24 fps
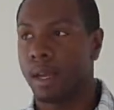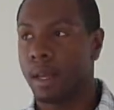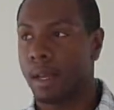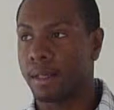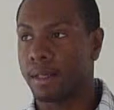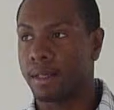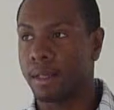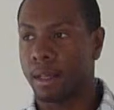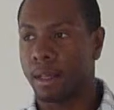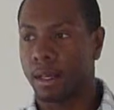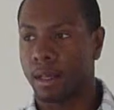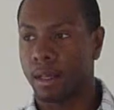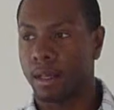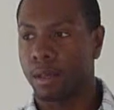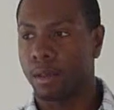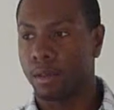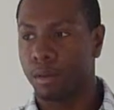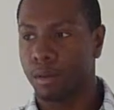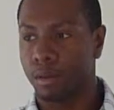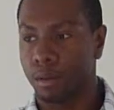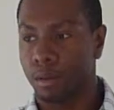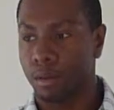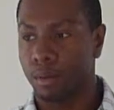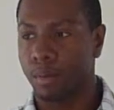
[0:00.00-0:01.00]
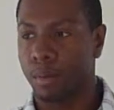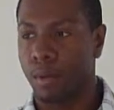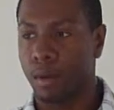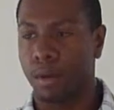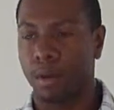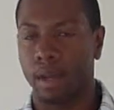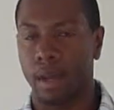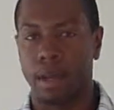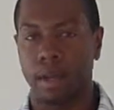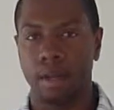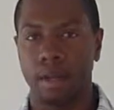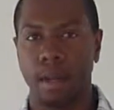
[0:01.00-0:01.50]
I say, cool,
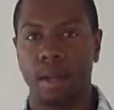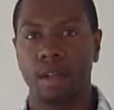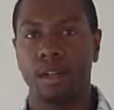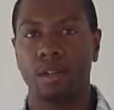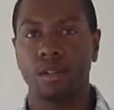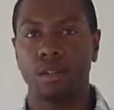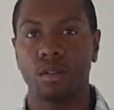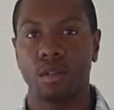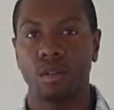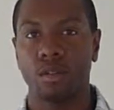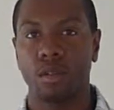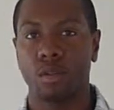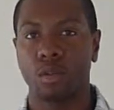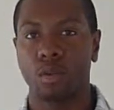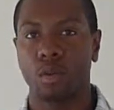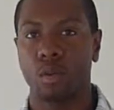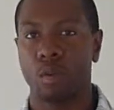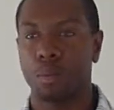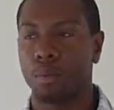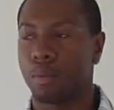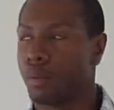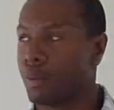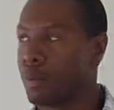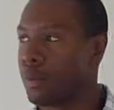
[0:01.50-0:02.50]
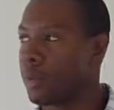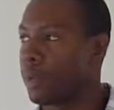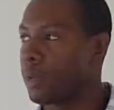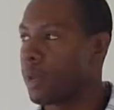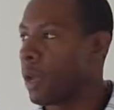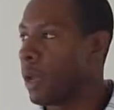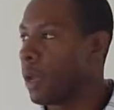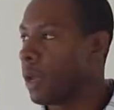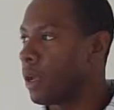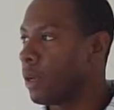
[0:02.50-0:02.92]
okay, now that you know that you're approved,